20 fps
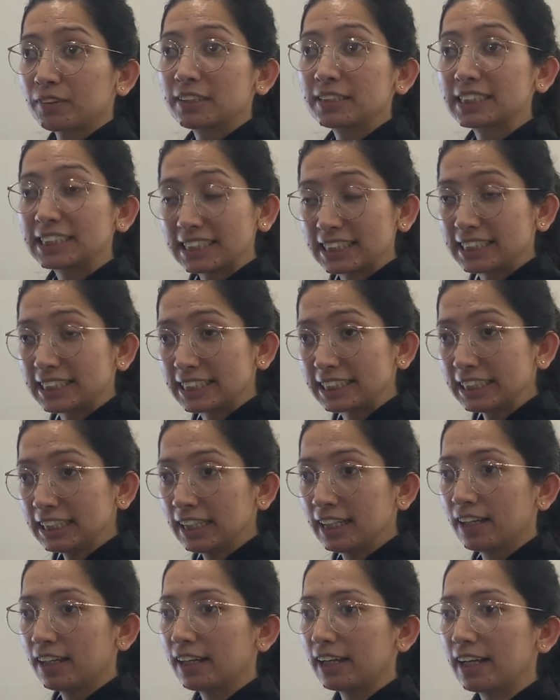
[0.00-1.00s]
Sydney,
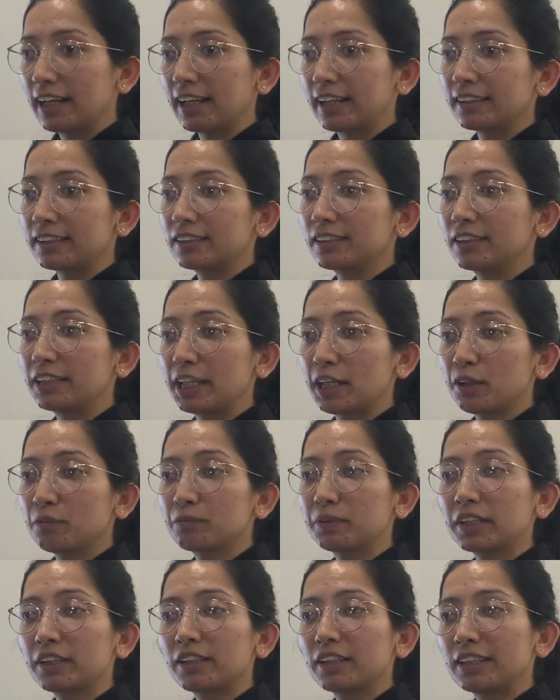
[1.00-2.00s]
and the
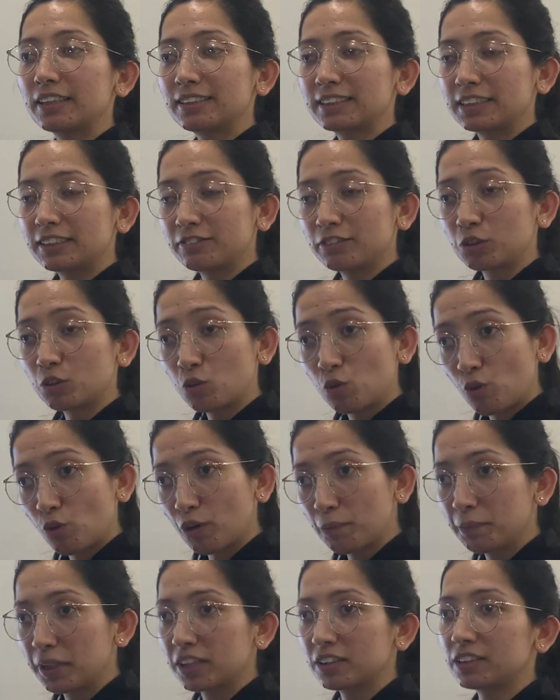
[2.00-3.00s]
naming is given
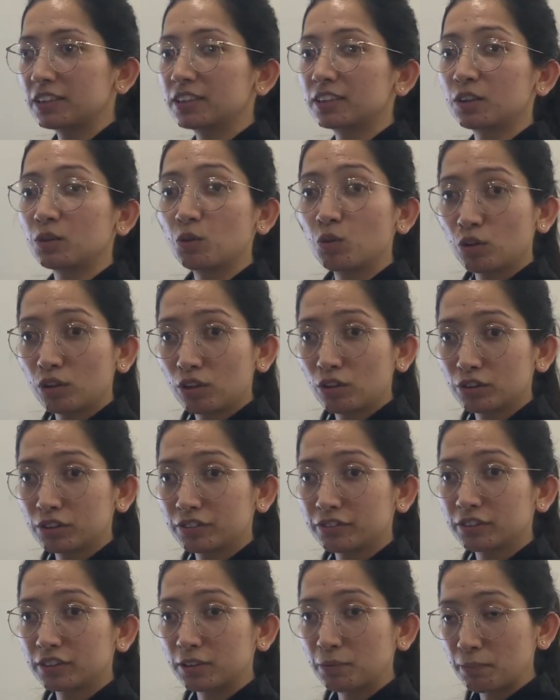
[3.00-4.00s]
core because it is the core router
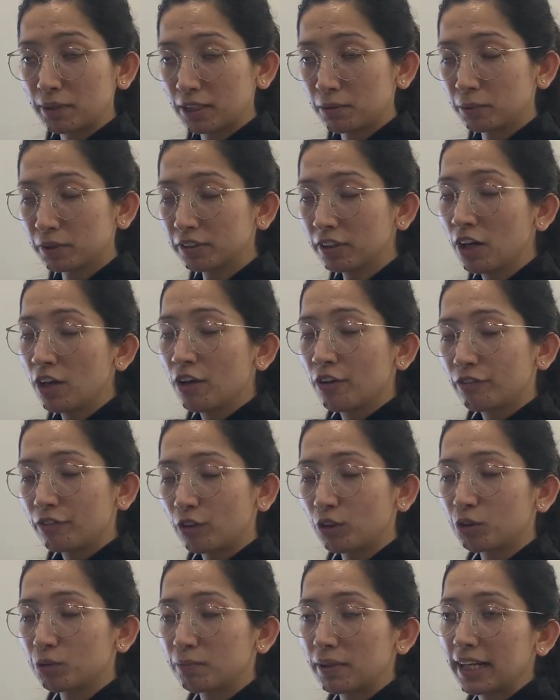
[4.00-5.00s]
for the Melbourne,
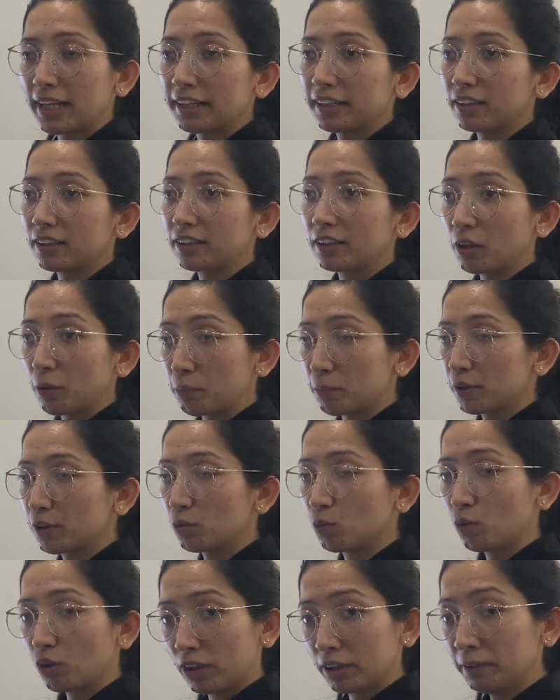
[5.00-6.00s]
followed by a number
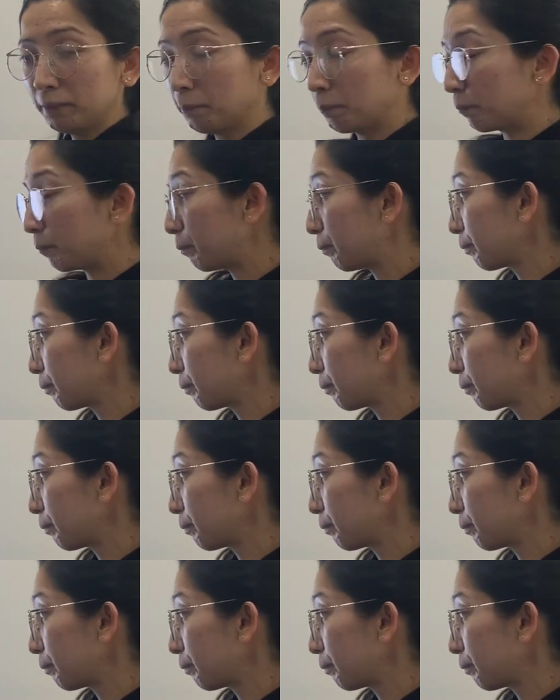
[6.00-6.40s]
1.